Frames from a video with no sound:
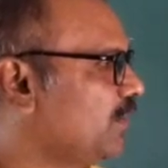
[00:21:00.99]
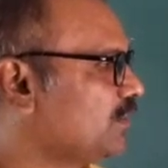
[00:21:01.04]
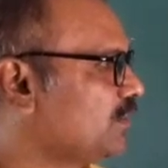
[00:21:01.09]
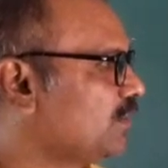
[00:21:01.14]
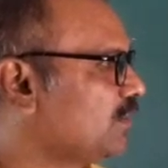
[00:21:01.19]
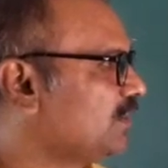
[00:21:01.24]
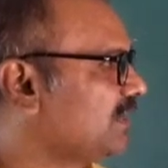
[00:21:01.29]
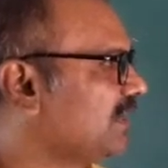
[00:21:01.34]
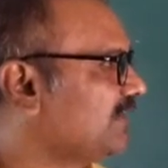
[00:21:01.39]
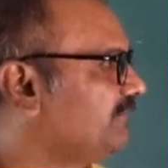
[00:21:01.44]

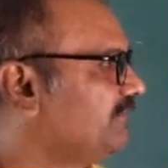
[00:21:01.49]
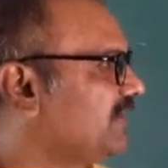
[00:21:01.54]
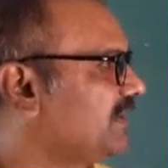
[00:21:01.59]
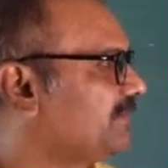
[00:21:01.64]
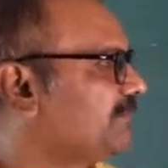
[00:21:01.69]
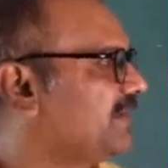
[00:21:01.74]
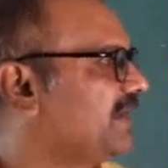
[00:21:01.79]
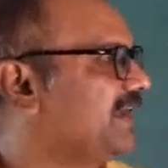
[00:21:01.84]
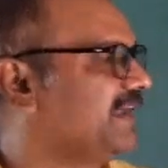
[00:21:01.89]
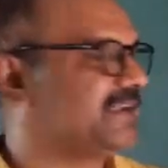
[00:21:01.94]
formed
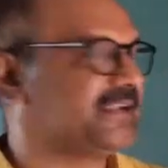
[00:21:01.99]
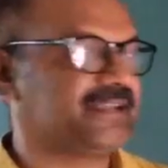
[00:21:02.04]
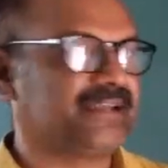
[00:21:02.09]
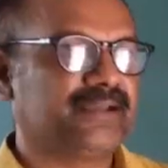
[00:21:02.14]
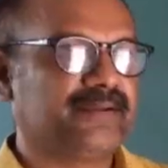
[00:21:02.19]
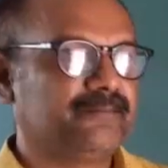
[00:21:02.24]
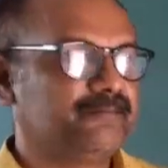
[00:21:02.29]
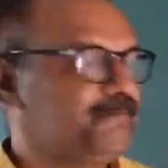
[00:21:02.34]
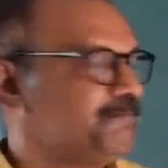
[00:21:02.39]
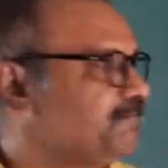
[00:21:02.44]

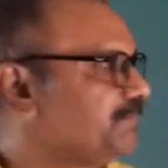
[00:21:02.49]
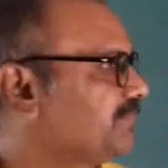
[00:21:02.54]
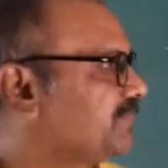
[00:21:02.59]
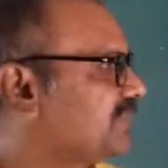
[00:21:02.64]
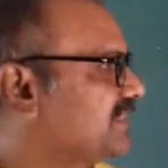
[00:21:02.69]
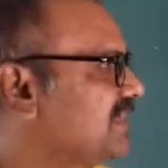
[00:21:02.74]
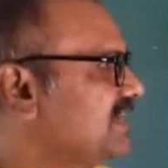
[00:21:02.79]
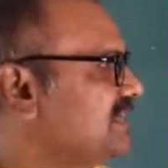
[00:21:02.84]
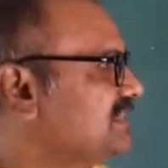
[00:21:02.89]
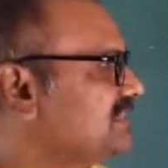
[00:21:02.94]
on a
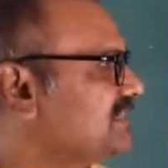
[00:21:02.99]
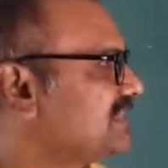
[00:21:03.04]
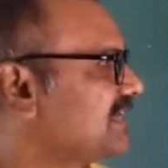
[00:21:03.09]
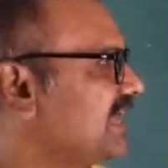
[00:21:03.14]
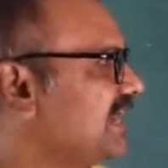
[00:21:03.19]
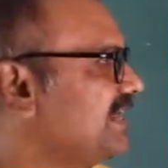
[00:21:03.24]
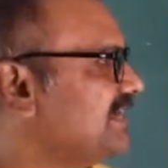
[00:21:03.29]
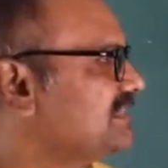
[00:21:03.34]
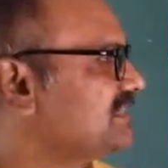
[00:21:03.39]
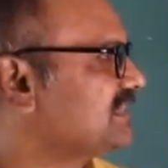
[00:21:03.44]

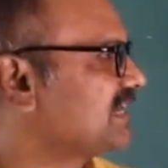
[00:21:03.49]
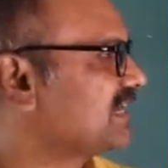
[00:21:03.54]
photographic